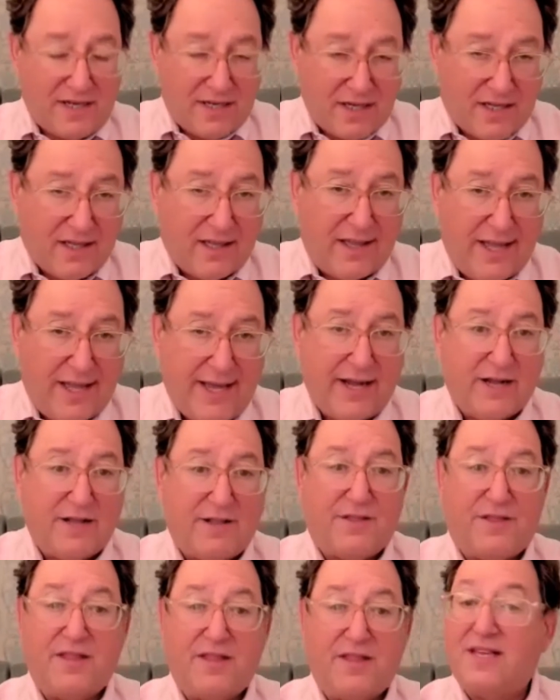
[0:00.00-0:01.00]

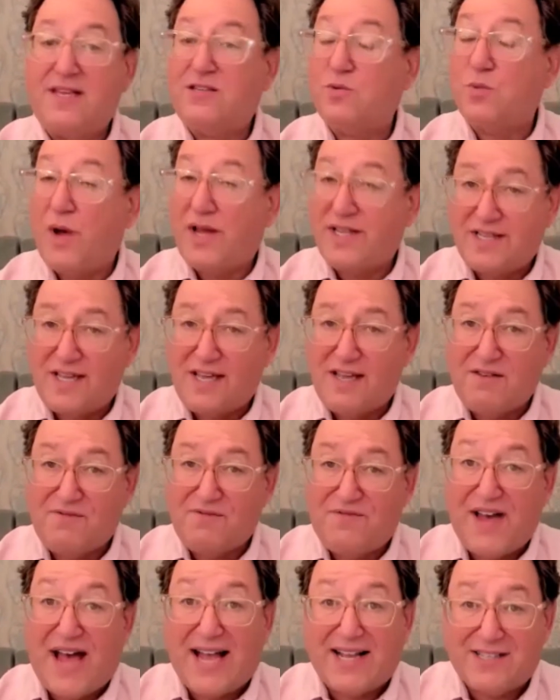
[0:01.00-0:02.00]
declared that this was in
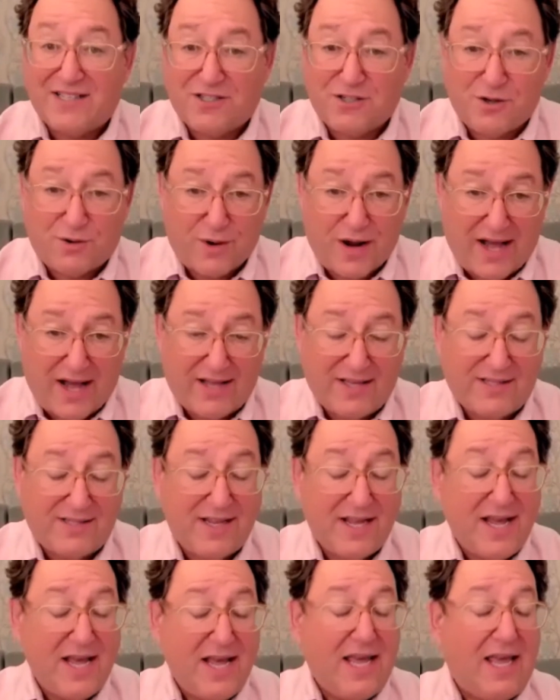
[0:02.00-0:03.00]
fact Tzora'at,
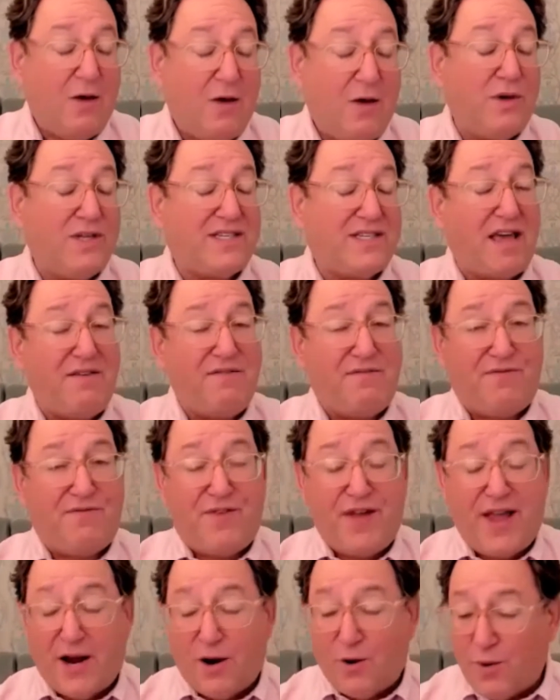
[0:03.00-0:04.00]
it was a
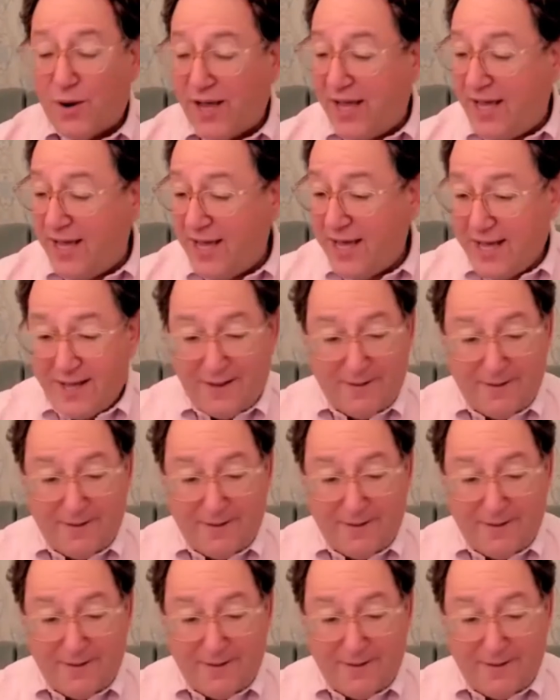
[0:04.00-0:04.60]
very